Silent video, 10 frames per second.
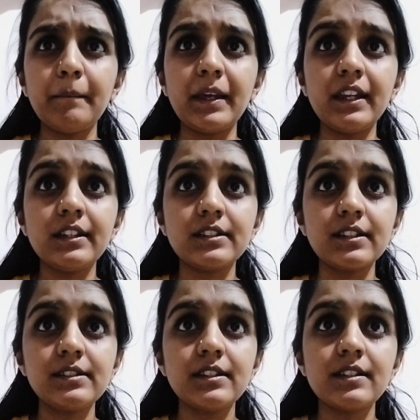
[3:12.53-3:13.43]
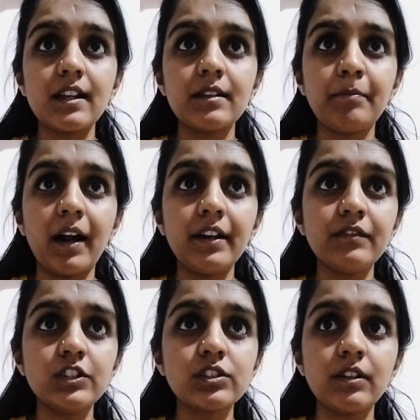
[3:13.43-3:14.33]
meninges. These are the
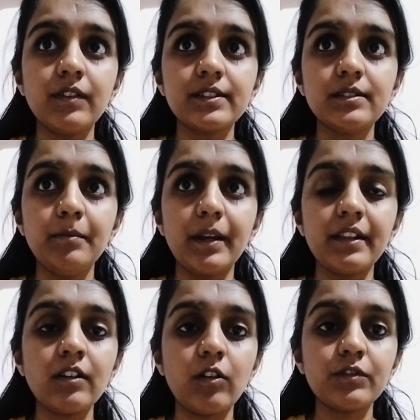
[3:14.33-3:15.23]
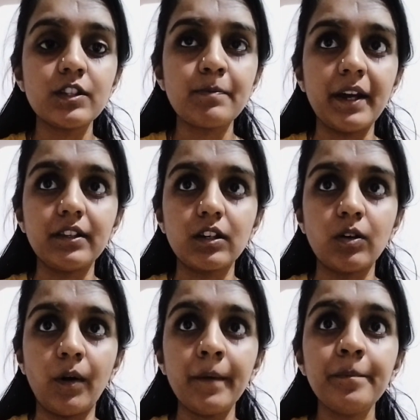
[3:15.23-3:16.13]
part which covers the brain of the
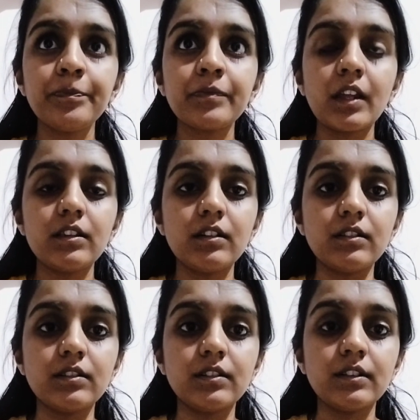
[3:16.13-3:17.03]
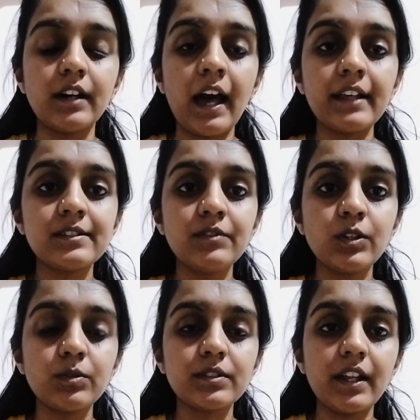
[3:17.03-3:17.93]
spinal cord. As
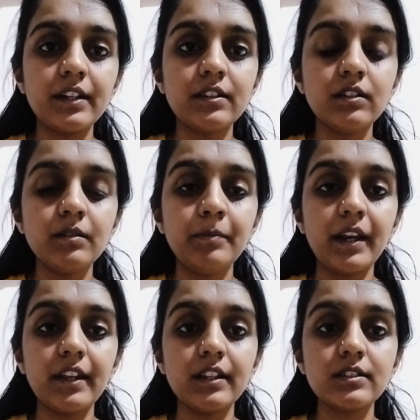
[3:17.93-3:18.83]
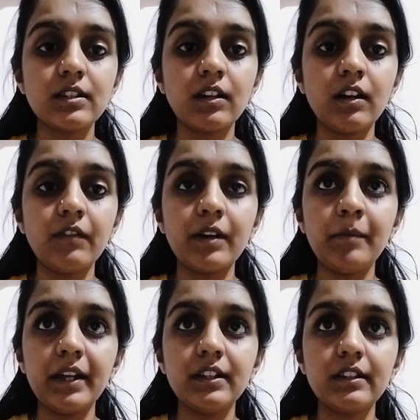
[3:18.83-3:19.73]
we know that the brain is
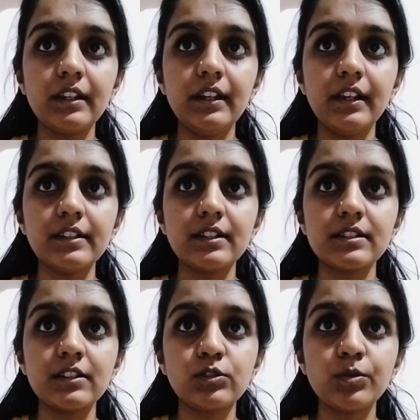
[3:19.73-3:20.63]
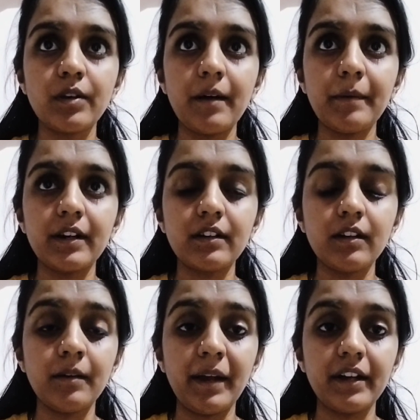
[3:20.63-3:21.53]
covered by the three layers such as
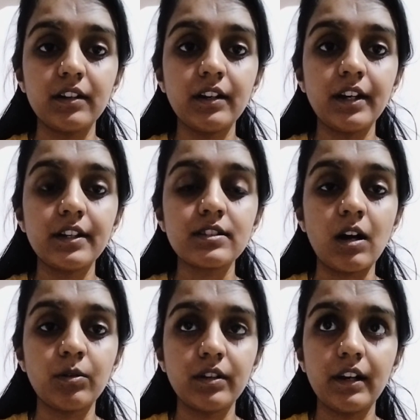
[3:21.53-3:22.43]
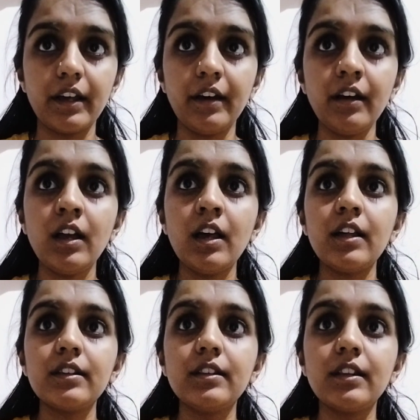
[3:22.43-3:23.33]
matter, it is outer layer.
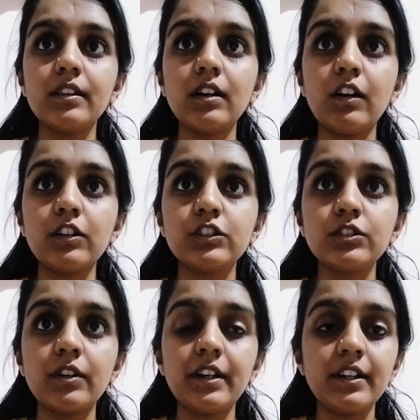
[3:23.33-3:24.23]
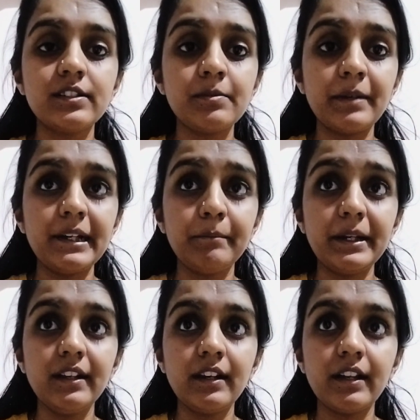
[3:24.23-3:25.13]
Then the organoid is the
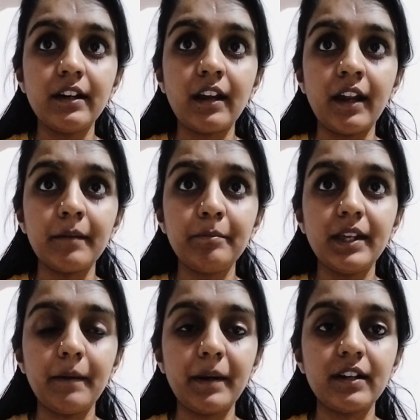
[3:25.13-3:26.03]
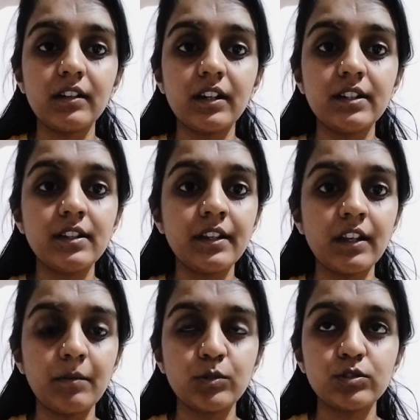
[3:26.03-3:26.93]
middle layer, and pia mater is the
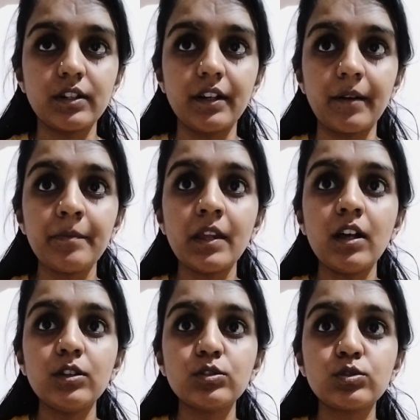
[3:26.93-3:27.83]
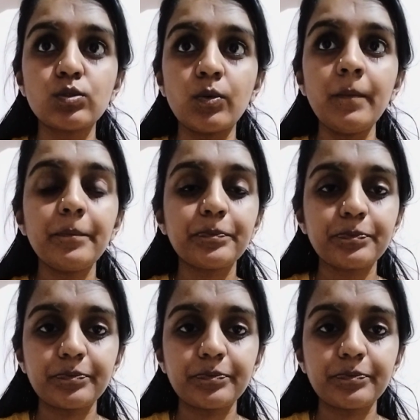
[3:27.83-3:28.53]
innermost layer. So